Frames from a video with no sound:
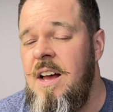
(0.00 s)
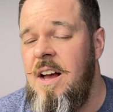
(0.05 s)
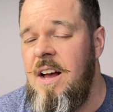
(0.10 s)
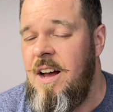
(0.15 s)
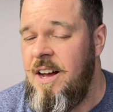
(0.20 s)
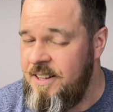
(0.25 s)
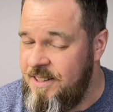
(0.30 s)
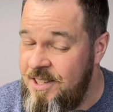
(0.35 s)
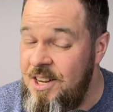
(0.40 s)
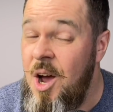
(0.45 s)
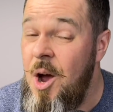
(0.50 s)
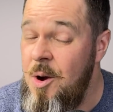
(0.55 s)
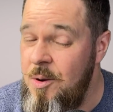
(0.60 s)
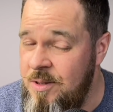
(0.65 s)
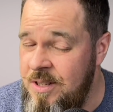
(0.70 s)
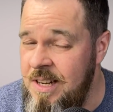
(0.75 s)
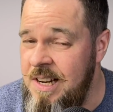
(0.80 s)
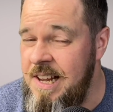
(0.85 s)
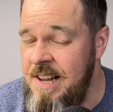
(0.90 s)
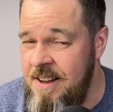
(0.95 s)
I
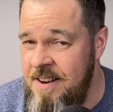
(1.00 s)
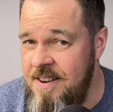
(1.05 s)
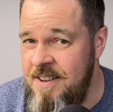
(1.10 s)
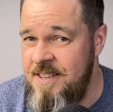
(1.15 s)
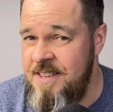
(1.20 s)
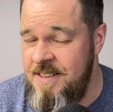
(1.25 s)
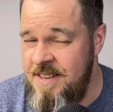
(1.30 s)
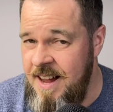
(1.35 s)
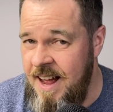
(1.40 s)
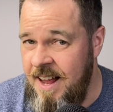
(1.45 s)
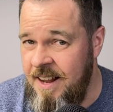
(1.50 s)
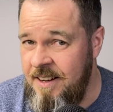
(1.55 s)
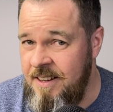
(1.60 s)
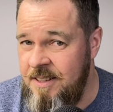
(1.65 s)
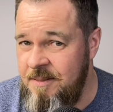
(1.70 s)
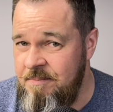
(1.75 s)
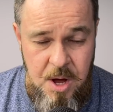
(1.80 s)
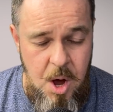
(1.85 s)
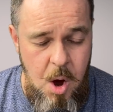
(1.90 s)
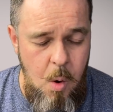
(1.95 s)
totally understand.
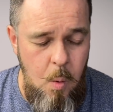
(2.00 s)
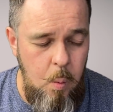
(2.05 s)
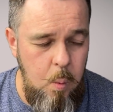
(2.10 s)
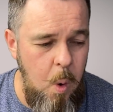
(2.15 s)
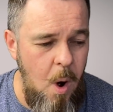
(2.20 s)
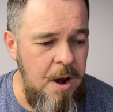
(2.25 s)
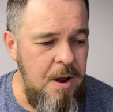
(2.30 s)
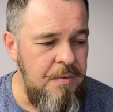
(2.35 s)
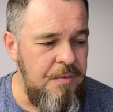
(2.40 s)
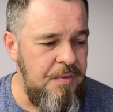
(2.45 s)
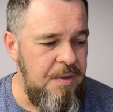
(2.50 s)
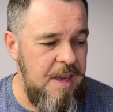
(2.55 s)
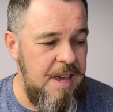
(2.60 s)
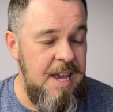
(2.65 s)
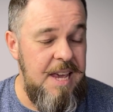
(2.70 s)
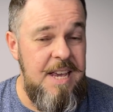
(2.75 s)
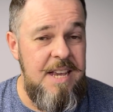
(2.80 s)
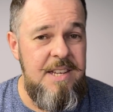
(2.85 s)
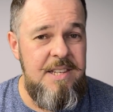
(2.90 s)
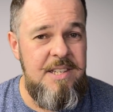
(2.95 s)
One of
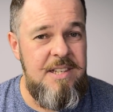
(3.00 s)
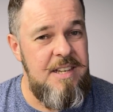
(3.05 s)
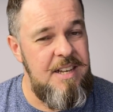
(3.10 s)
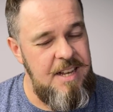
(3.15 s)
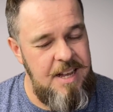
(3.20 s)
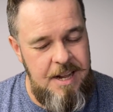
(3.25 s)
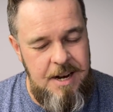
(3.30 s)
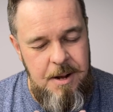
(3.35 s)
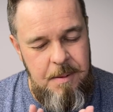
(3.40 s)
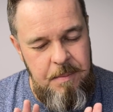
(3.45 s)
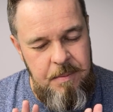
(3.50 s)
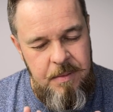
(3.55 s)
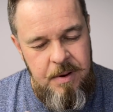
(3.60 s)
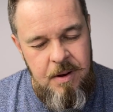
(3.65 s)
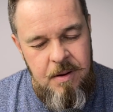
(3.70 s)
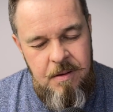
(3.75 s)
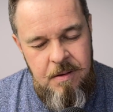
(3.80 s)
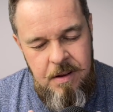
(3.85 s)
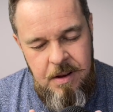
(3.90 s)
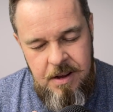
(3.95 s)
these, and I'm
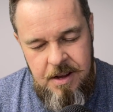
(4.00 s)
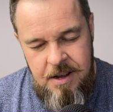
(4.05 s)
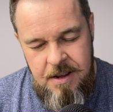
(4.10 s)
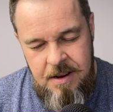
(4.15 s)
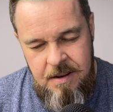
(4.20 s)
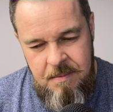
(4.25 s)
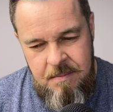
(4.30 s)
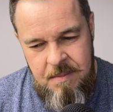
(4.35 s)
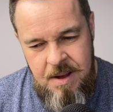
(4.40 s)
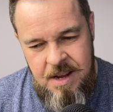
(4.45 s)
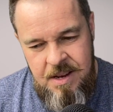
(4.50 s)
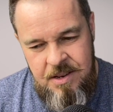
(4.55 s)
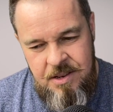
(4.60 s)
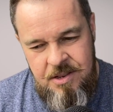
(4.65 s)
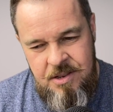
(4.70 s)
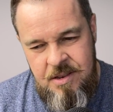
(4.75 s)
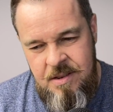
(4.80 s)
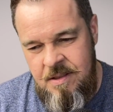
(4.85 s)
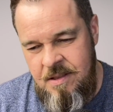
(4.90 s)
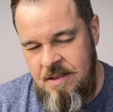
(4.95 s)
not gonna
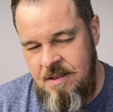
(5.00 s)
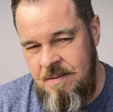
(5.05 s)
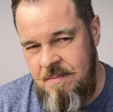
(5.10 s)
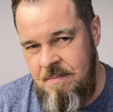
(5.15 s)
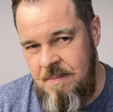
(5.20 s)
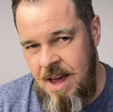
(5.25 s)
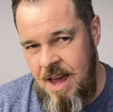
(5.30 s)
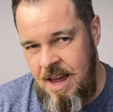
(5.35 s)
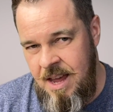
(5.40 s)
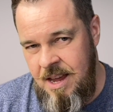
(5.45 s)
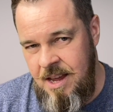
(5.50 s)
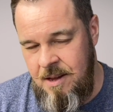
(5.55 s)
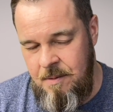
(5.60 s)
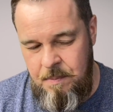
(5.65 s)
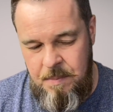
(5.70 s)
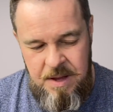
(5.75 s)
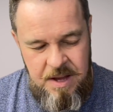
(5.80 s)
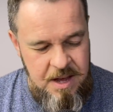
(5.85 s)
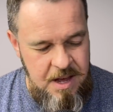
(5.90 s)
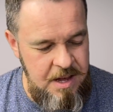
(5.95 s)
mention the make
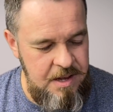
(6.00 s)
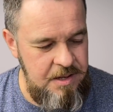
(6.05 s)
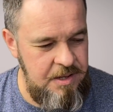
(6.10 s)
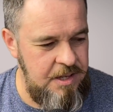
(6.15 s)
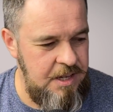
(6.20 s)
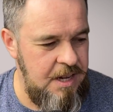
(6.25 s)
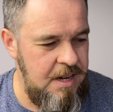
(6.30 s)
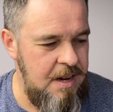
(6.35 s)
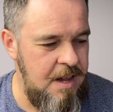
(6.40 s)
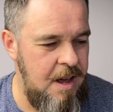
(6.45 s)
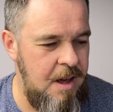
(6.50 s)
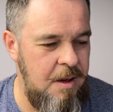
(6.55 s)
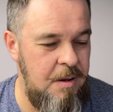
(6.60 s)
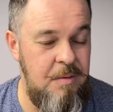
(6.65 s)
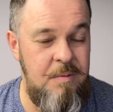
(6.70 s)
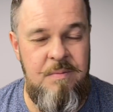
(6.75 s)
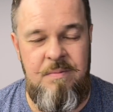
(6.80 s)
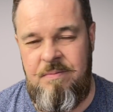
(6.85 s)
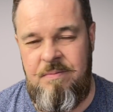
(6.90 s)
because, you know,